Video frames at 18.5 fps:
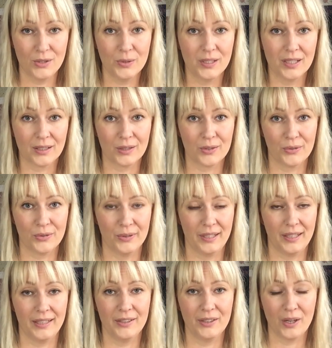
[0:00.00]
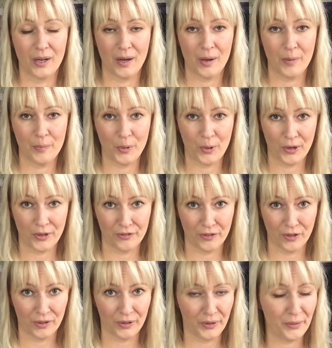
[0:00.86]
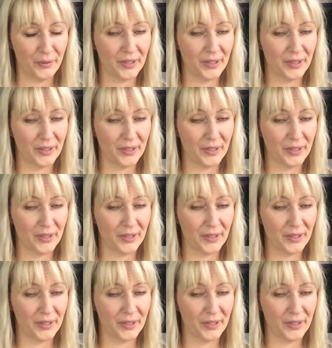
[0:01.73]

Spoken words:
you can create a portfolio.